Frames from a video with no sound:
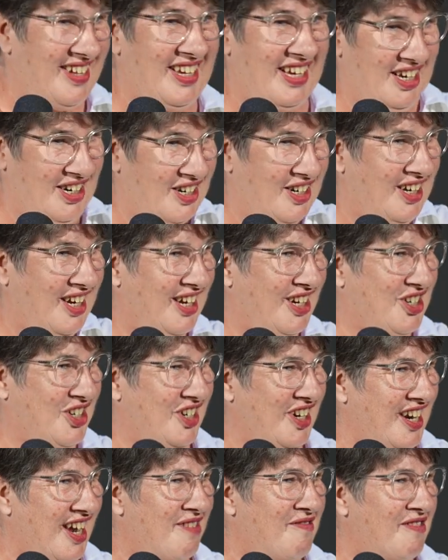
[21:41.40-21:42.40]
in the
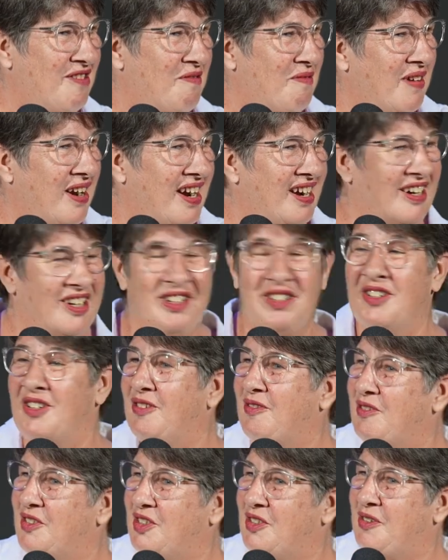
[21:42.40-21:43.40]
kitchen everywhere, you
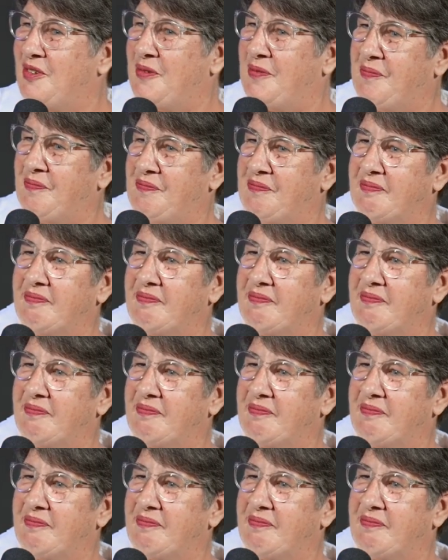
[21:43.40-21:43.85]
know. So